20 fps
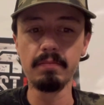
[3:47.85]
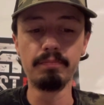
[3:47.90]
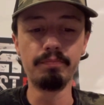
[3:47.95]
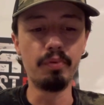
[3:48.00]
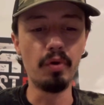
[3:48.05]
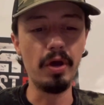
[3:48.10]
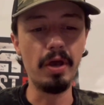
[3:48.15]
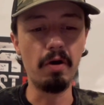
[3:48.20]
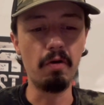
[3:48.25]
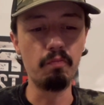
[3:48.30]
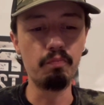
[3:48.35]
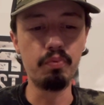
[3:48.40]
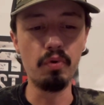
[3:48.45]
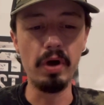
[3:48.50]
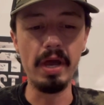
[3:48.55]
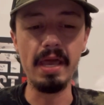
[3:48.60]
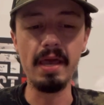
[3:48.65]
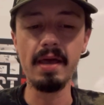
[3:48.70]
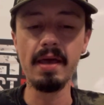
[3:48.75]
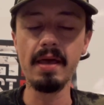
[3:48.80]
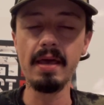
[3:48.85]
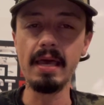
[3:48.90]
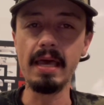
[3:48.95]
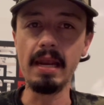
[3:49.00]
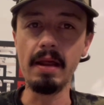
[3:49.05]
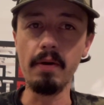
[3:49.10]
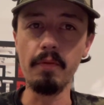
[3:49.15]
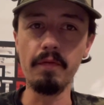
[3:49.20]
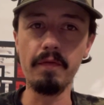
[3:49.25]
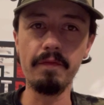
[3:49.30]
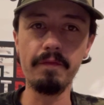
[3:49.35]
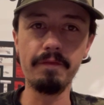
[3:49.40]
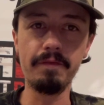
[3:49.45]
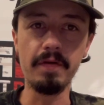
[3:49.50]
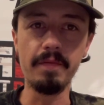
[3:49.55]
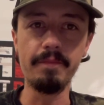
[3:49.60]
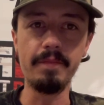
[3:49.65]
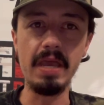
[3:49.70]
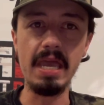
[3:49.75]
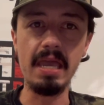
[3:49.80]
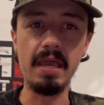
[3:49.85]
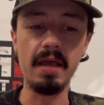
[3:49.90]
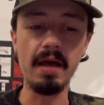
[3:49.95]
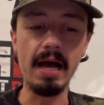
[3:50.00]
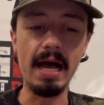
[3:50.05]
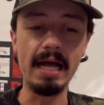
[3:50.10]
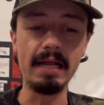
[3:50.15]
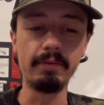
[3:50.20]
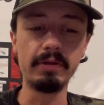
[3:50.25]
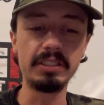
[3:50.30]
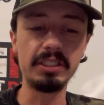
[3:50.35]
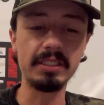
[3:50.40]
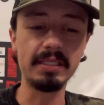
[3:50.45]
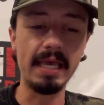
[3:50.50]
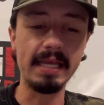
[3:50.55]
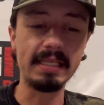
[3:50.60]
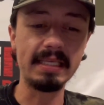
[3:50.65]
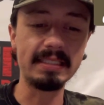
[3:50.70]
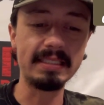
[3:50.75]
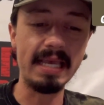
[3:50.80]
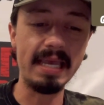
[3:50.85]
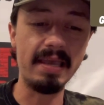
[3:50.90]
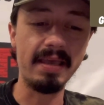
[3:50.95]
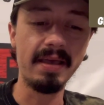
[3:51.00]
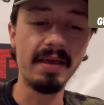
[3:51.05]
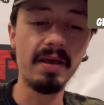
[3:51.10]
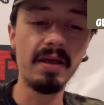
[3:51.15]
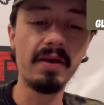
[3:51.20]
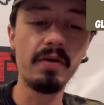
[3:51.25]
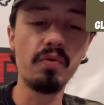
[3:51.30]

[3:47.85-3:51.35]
Boy, oh boy. You know, for me, I would just like to say,